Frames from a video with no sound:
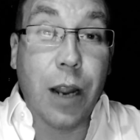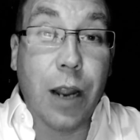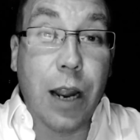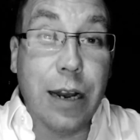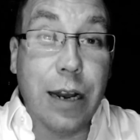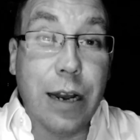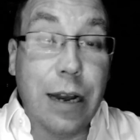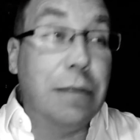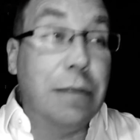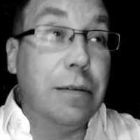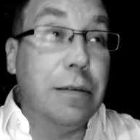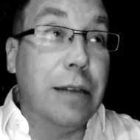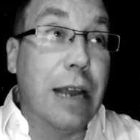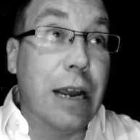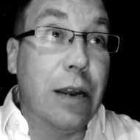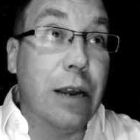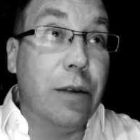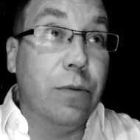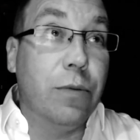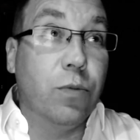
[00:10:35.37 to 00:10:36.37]
and
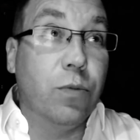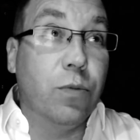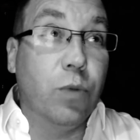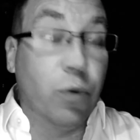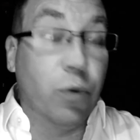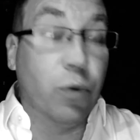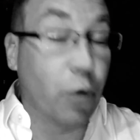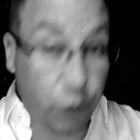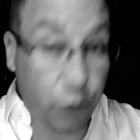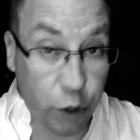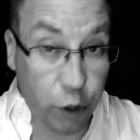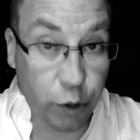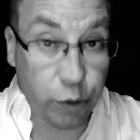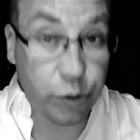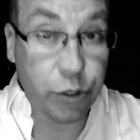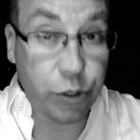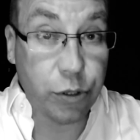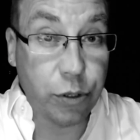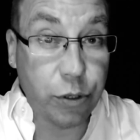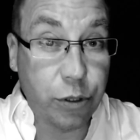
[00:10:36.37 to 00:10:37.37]
they will
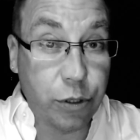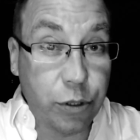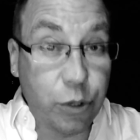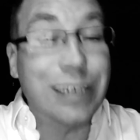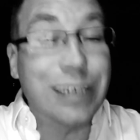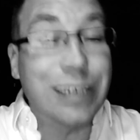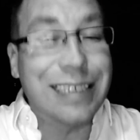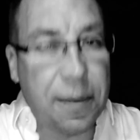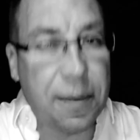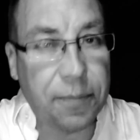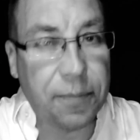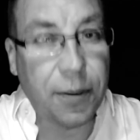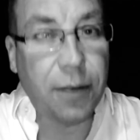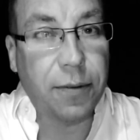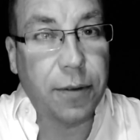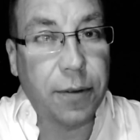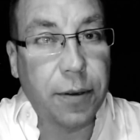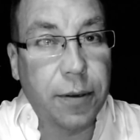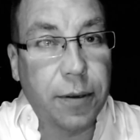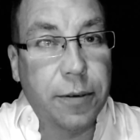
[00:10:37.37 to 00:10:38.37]
refuse to accept
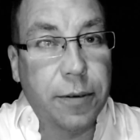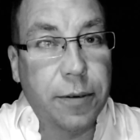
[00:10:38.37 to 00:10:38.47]
it.